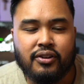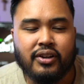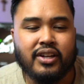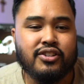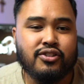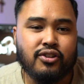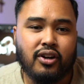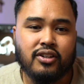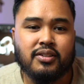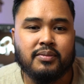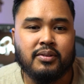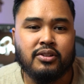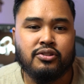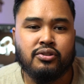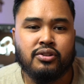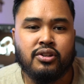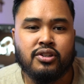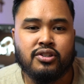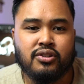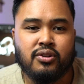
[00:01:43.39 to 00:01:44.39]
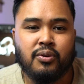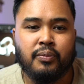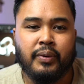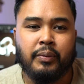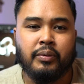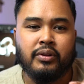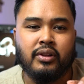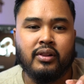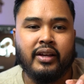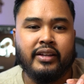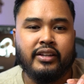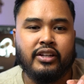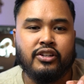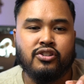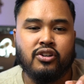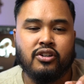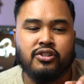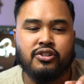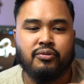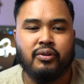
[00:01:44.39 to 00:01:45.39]
can charge them the traditional way with a lightning
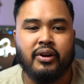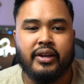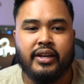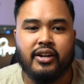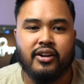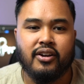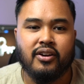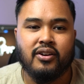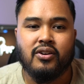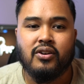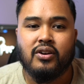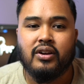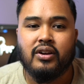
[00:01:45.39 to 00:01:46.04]
charger right here,